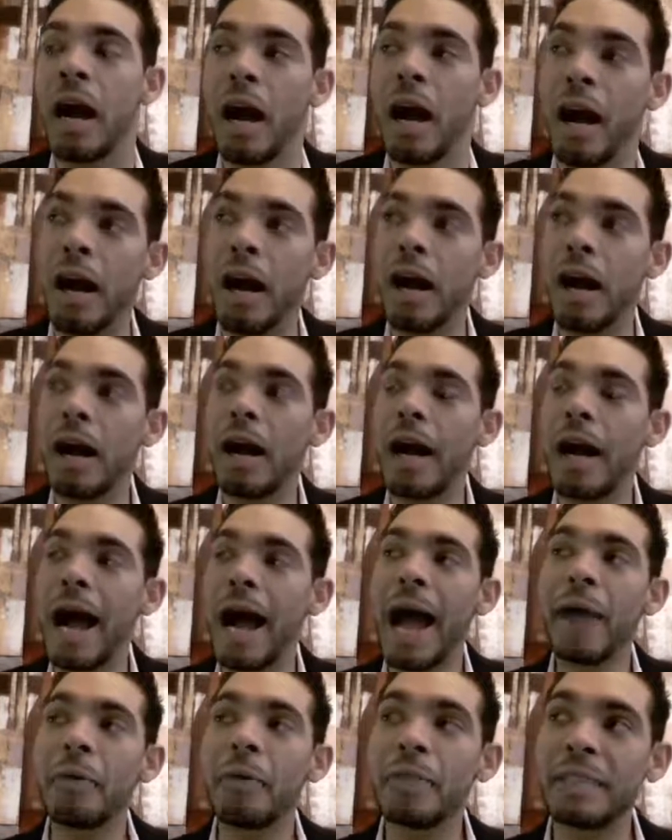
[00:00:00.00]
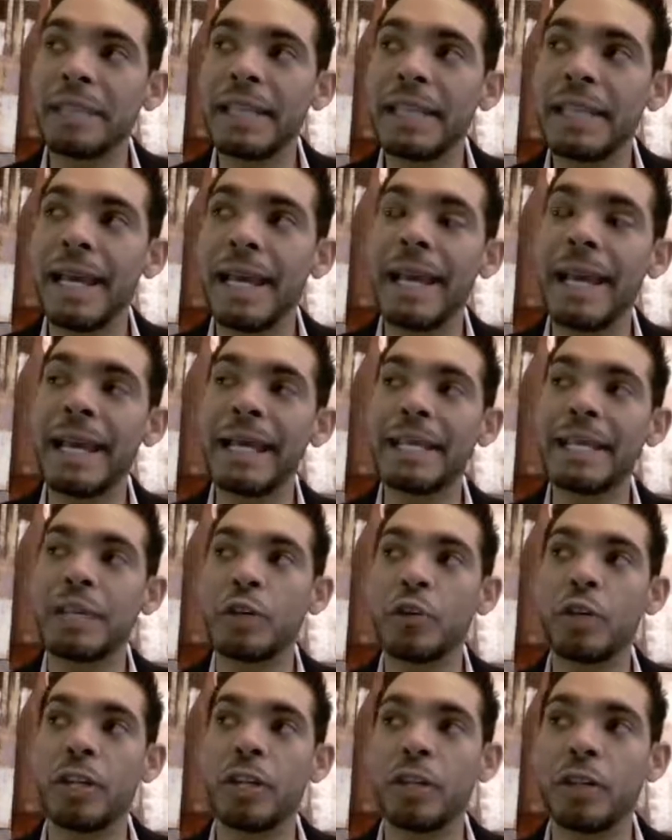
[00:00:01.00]
Uh, I would say
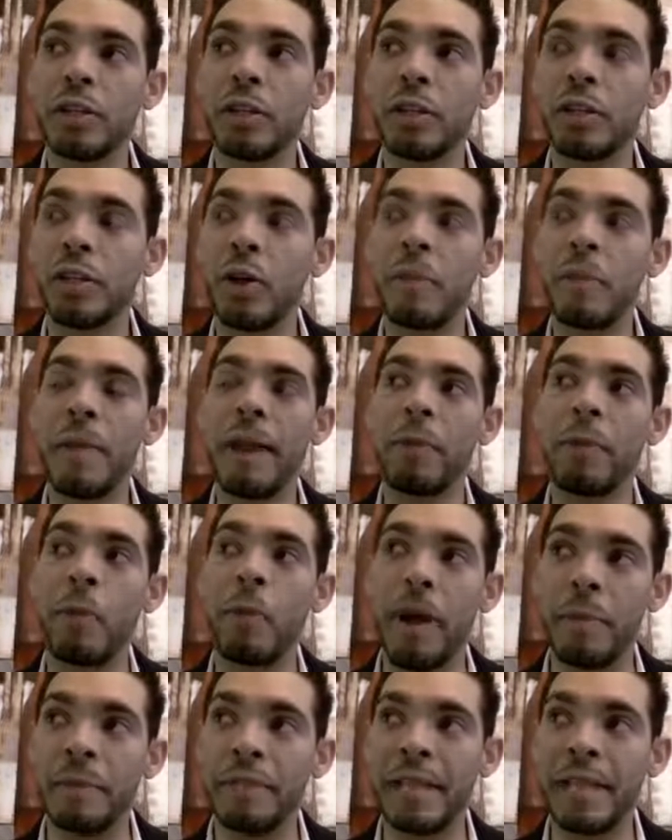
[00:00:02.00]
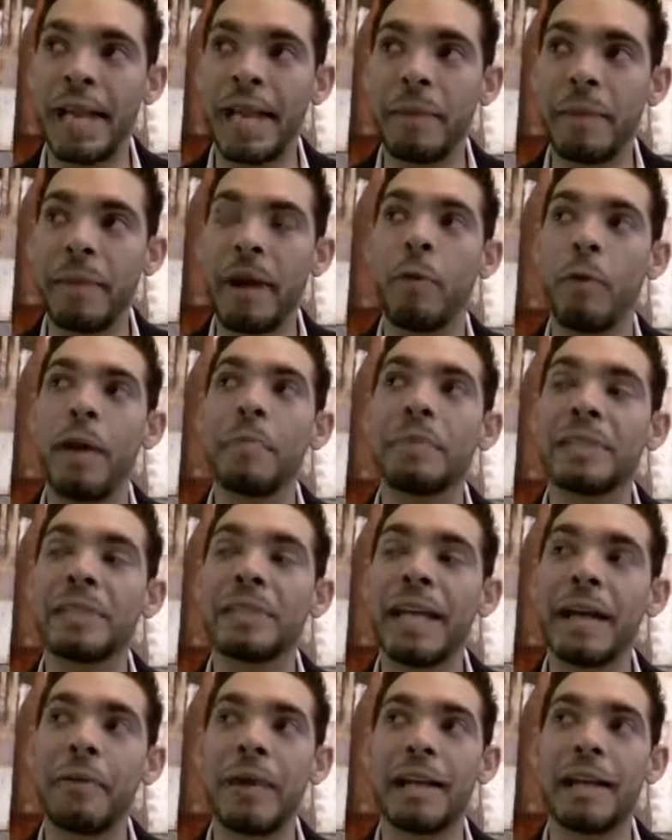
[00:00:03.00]
you could go to my website. My
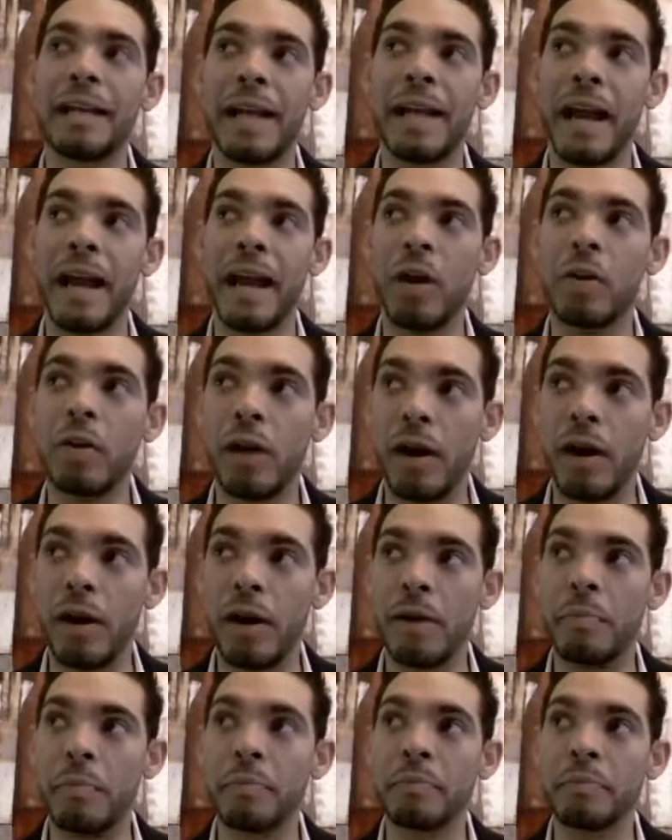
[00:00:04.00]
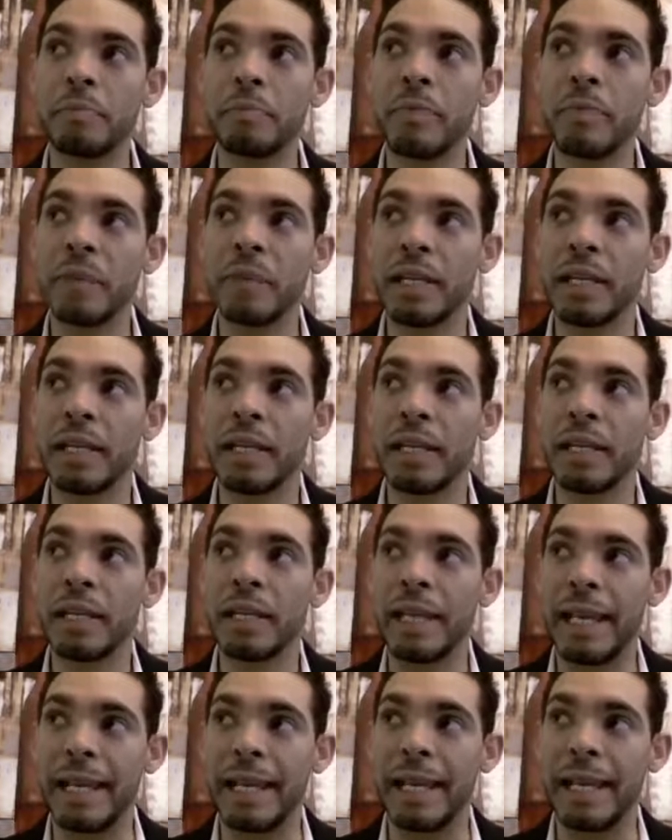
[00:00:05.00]
website right now, um,
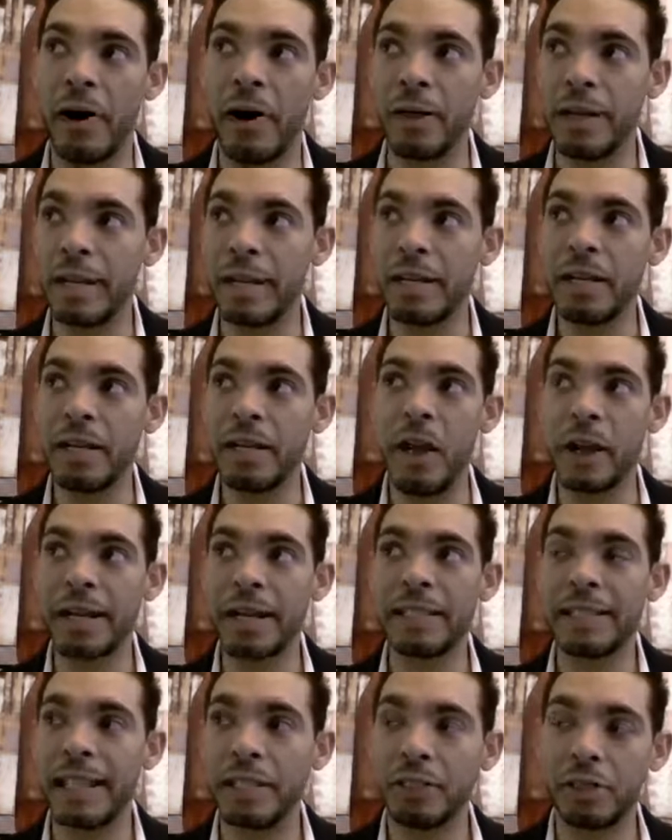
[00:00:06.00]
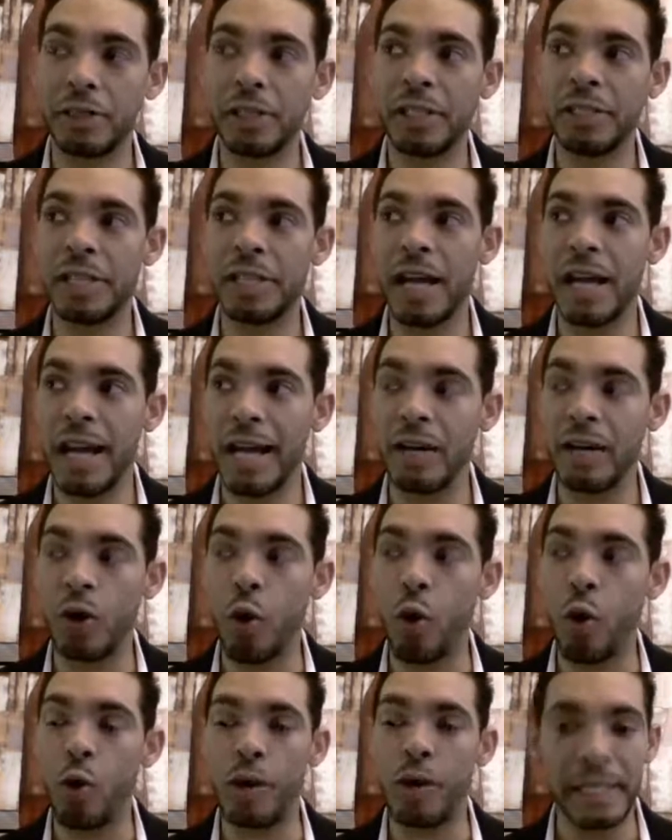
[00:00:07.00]
is very architecture
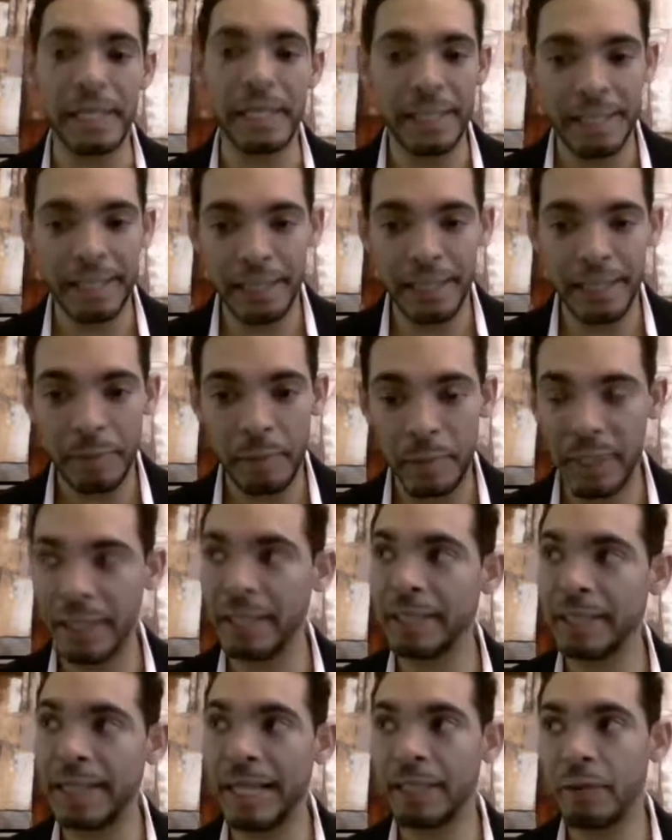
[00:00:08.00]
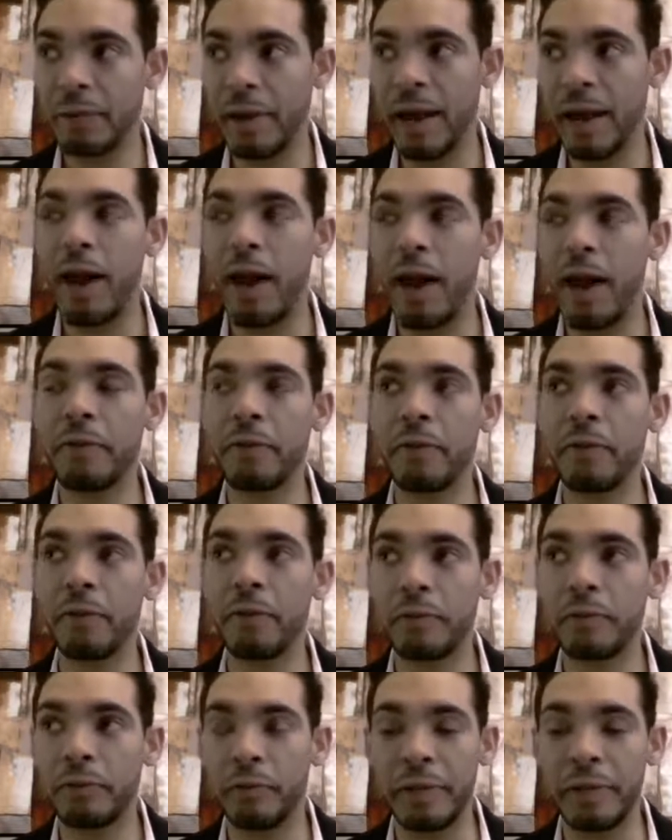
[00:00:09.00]
design oriented because that's what I
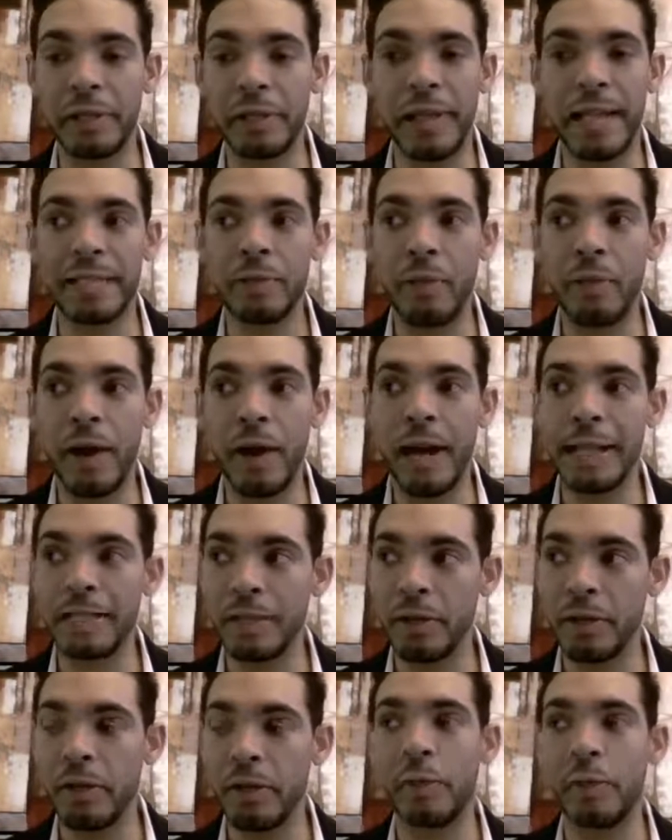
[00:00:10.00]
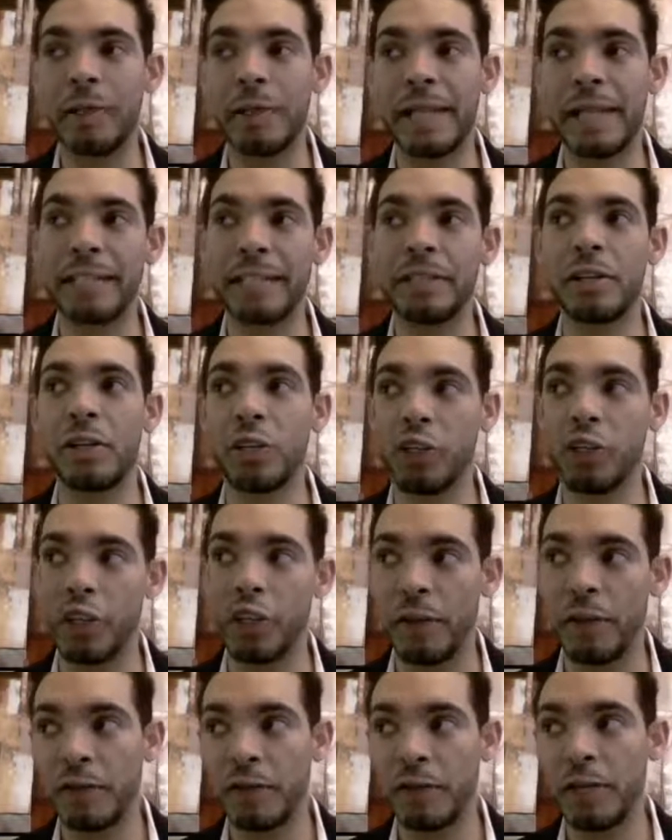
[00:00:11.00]
offer freelance wise, you know, but that's going to
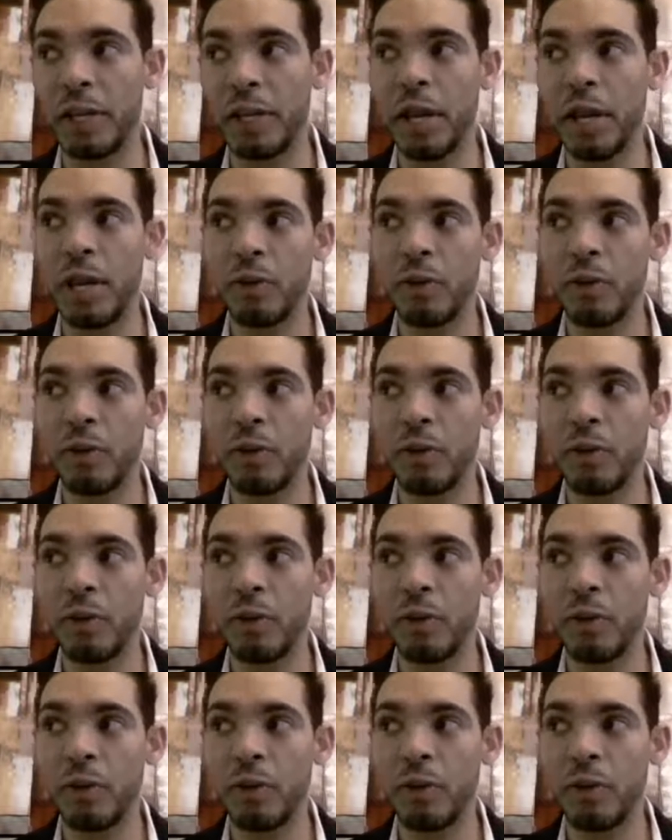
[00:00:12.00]
shift